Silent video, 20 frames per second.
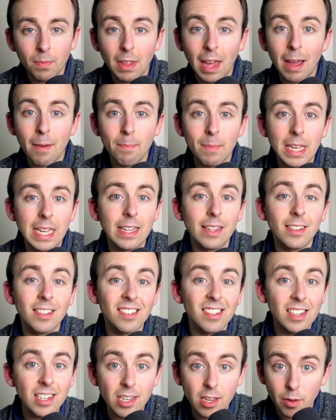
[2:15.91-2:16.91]
that
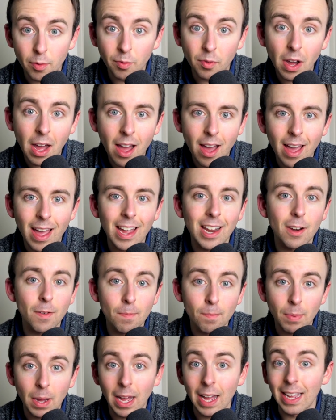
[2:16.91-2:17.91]
means
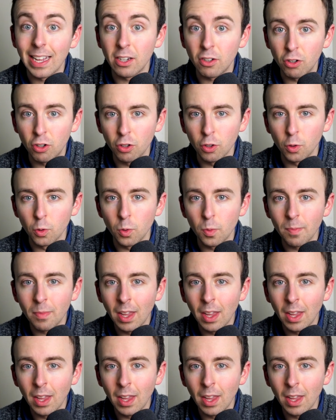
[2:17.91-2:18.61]
divide by 2.